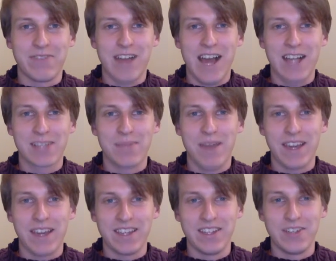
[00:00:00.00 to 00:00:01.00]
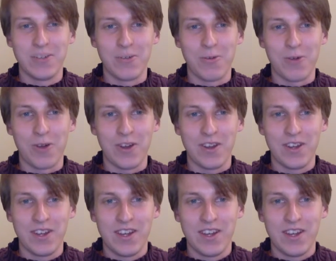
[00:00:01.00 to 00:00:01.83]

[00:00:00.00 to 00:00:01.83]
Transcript: flashback in the New World.